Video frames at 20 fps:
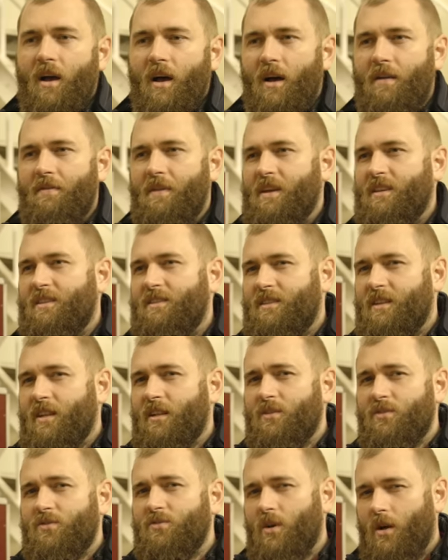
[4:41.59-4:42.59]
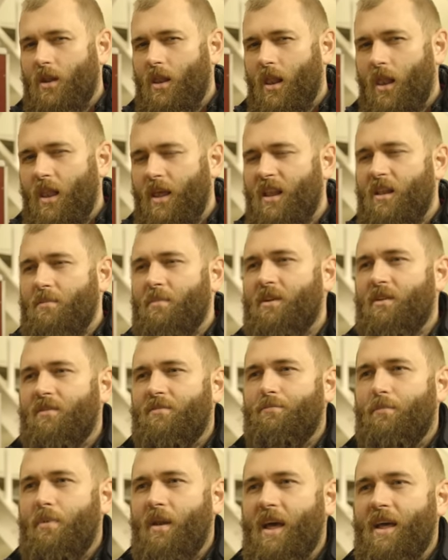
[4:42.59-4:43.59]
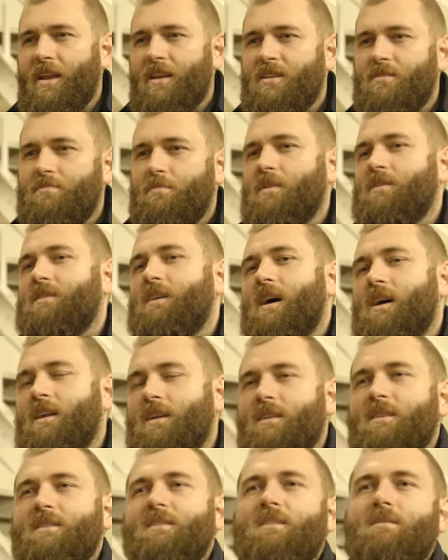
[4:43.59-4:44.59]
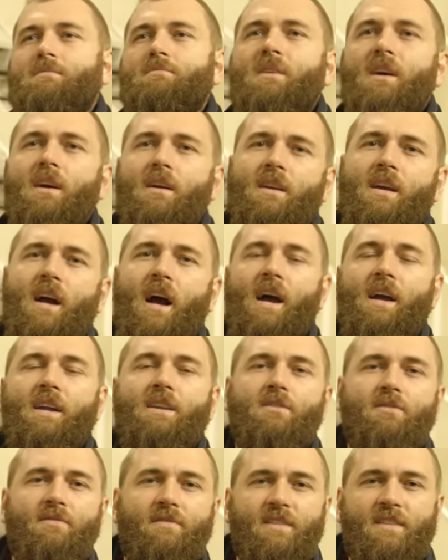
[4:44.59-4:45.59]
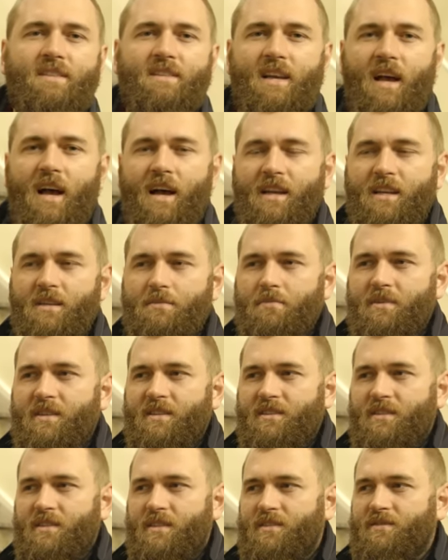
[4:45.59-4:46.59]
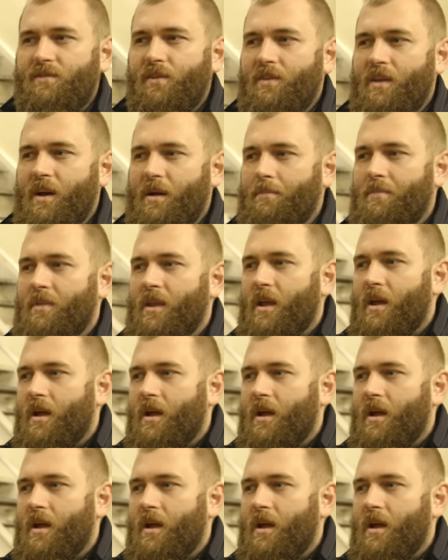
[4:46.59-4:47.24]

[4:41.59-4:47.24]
Uh, they still do a little bit of blend, but that is yeah, kind of a side business for them.